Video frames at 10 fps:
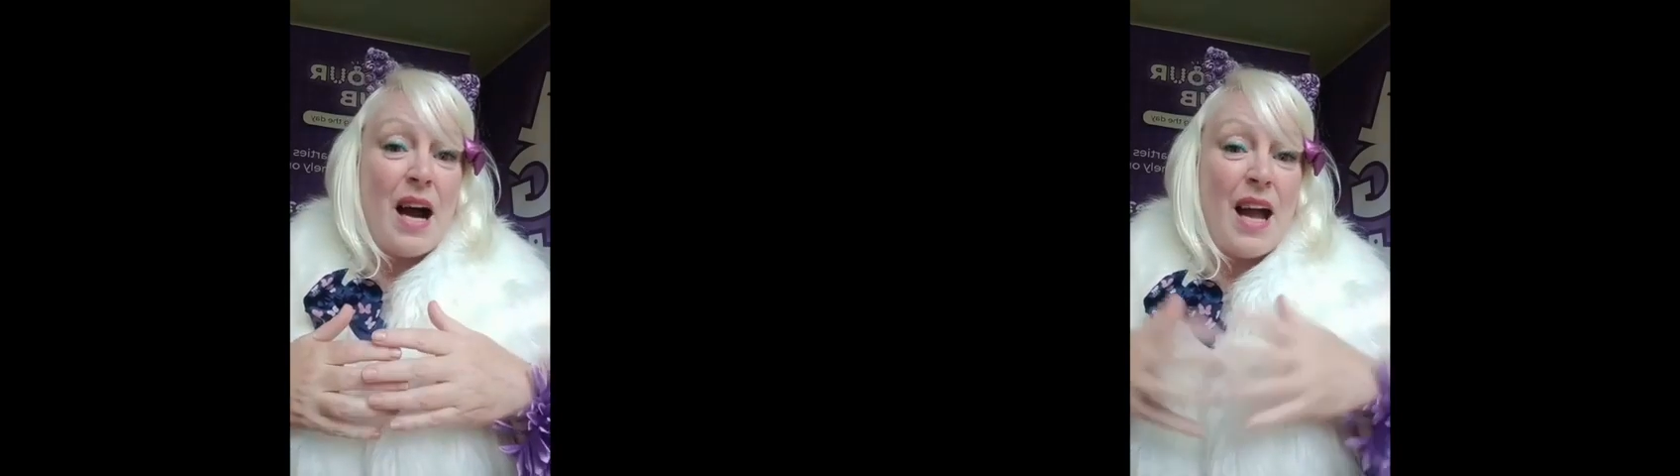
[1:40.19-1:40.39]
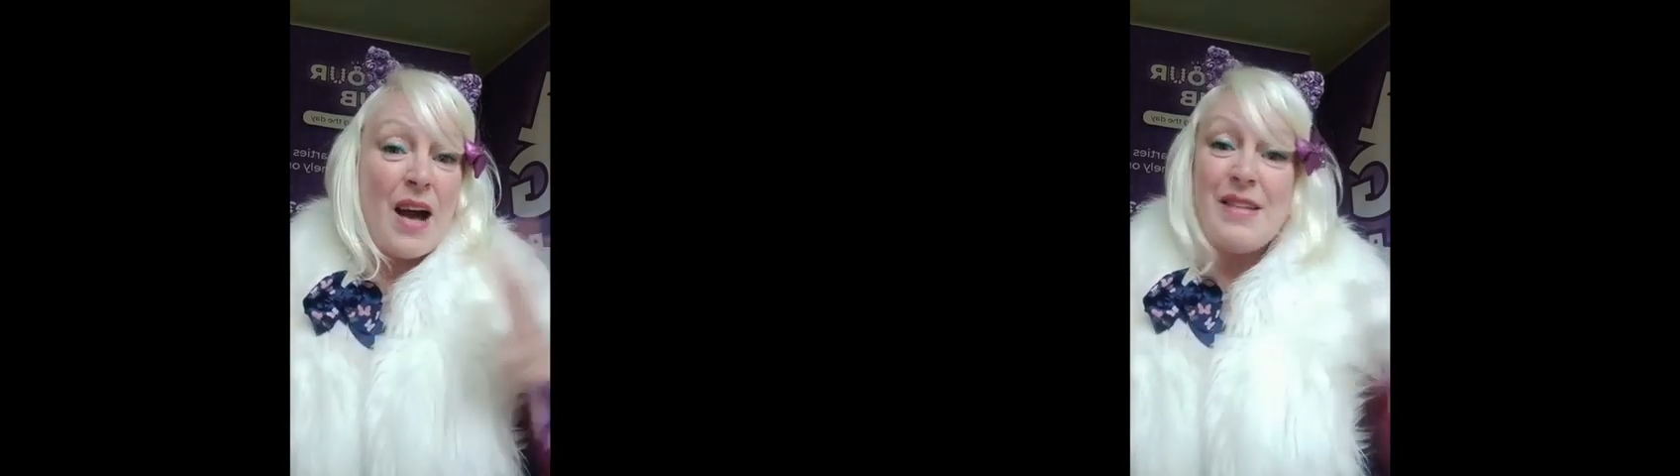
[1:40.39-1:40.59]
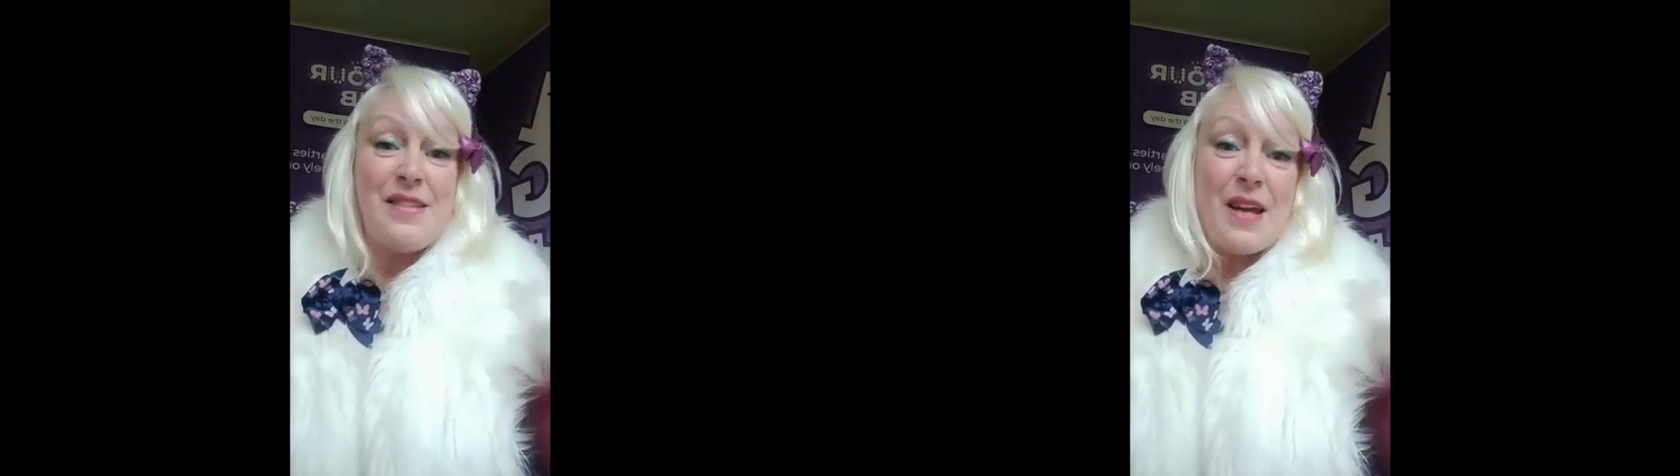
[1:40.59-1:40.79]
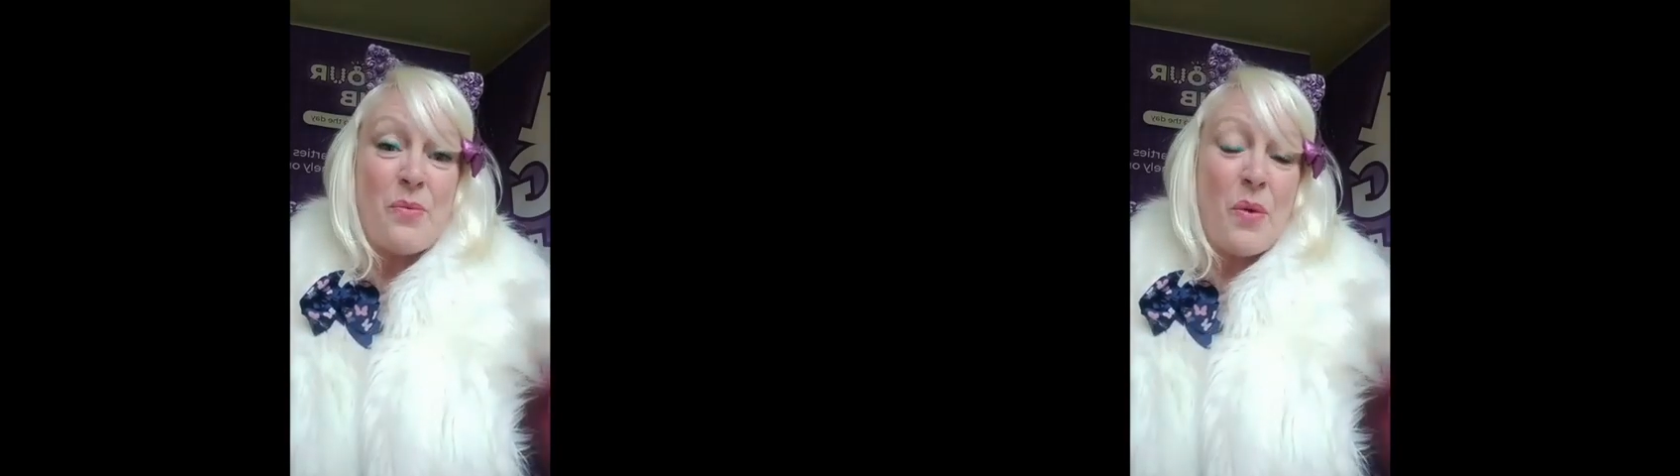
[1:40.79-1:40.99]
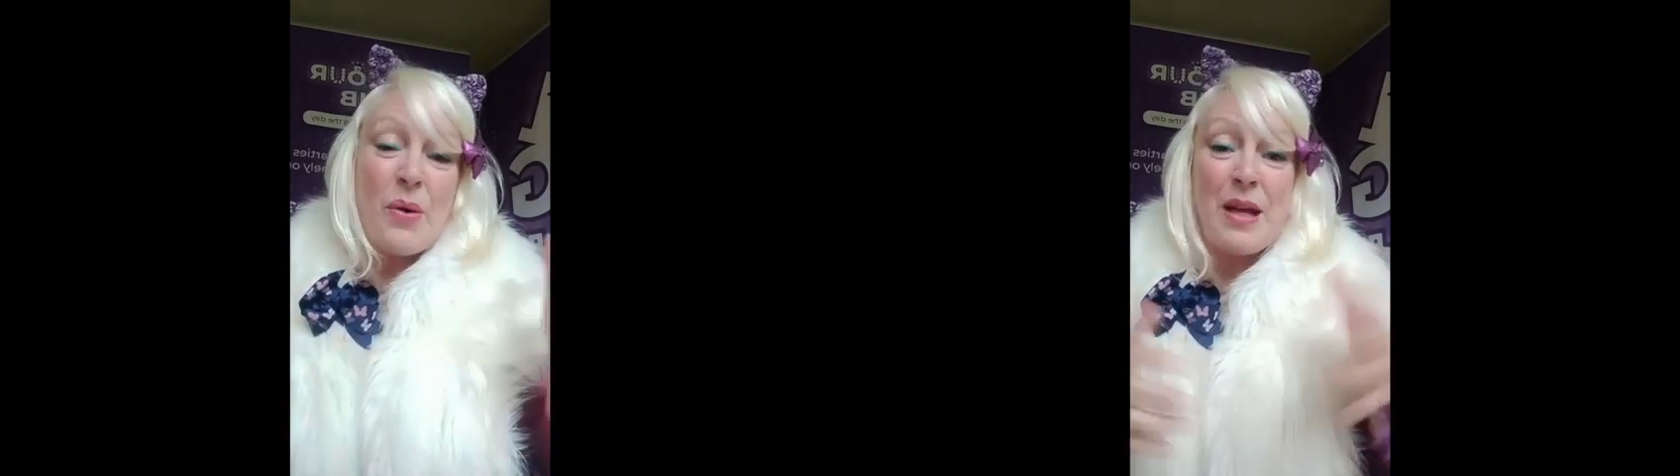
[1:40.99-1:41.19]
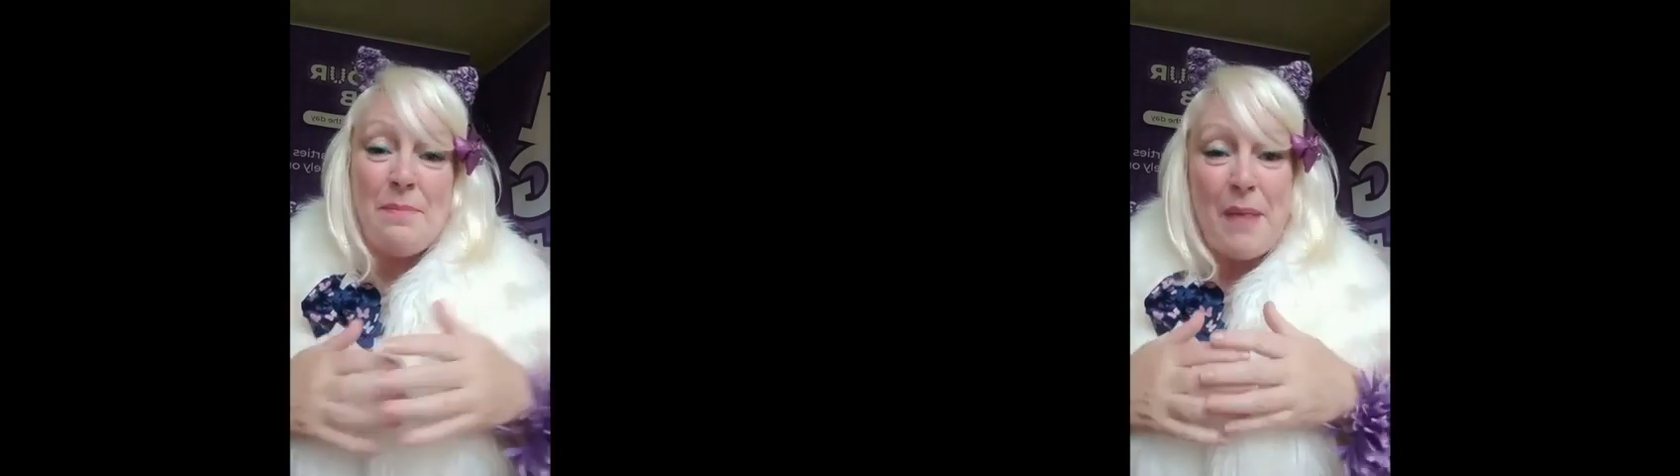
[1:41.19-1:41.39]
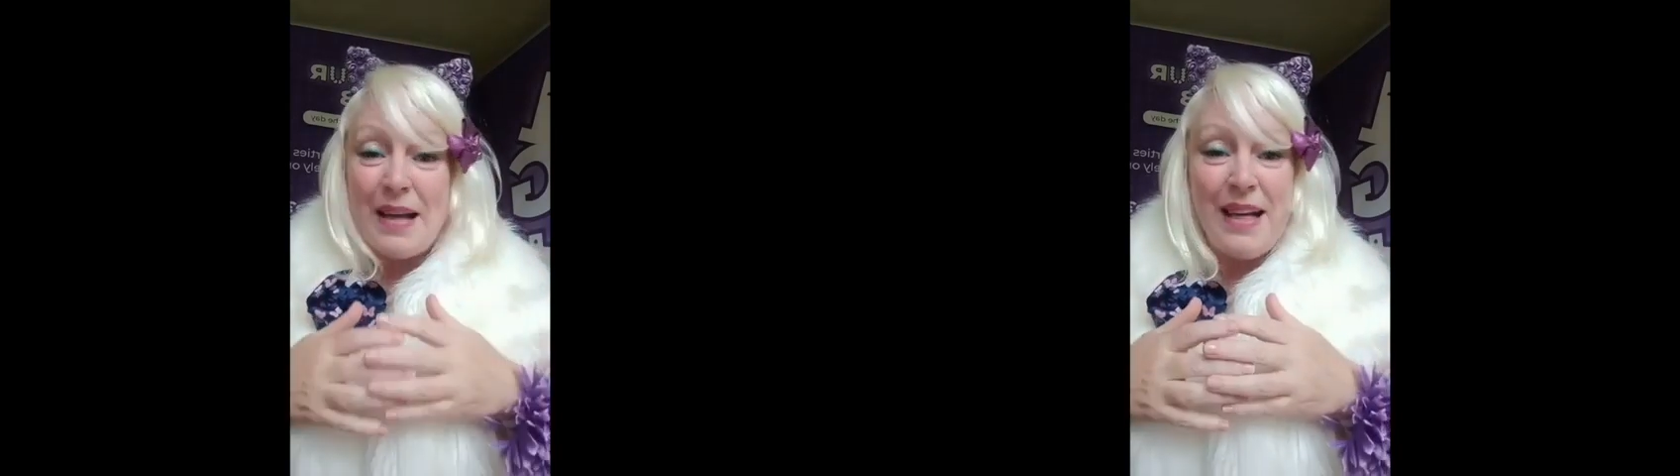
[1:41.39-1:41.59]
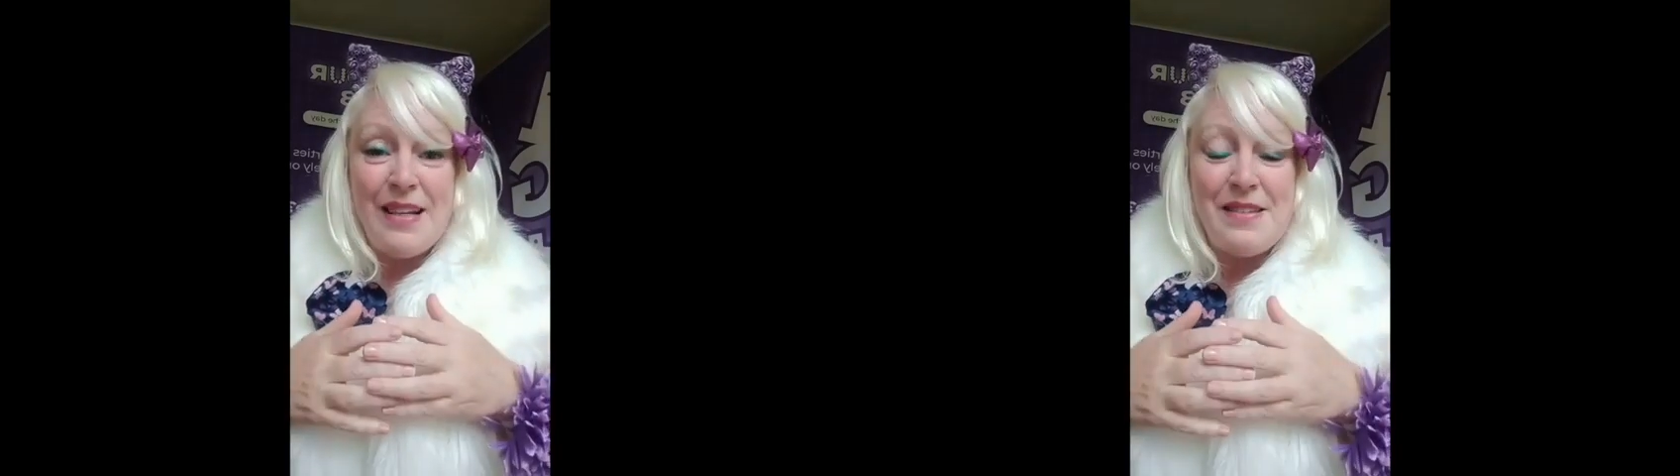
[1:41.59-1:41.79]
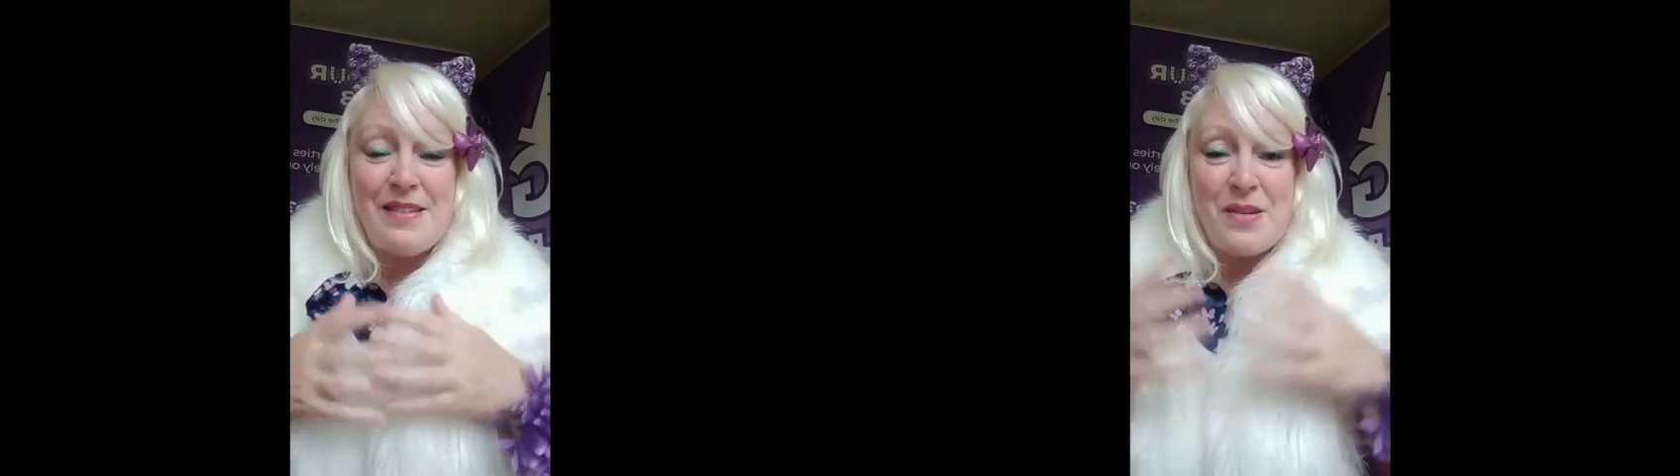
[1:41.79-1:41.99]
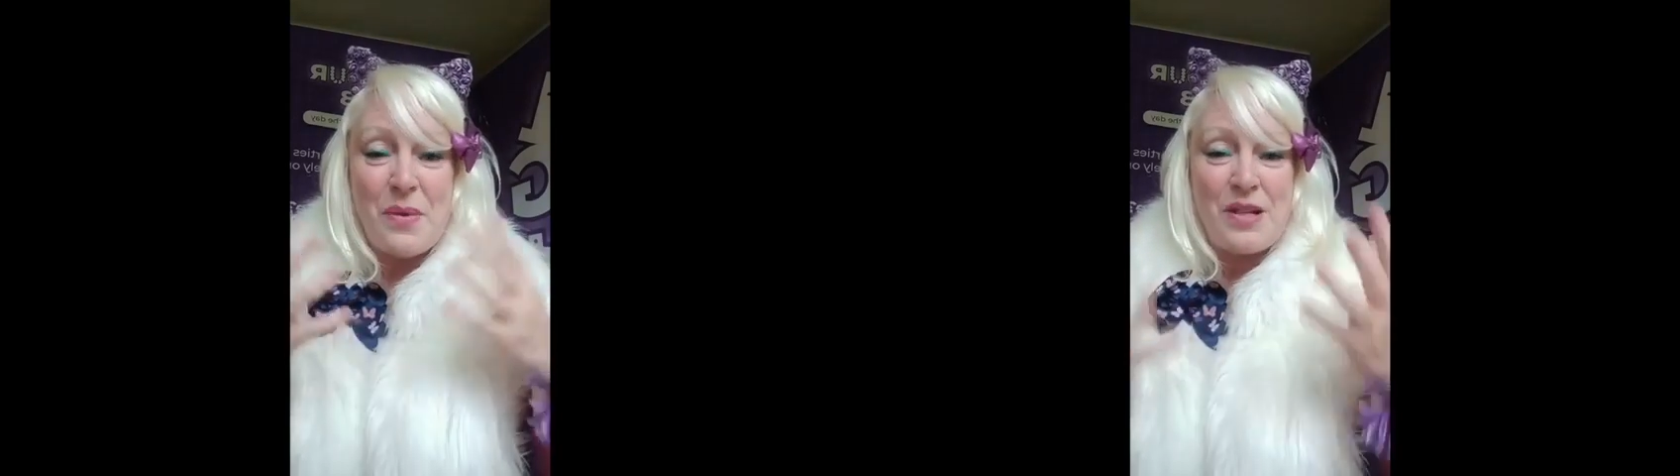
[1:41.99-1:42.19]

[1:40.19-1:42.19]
host it walking butlers to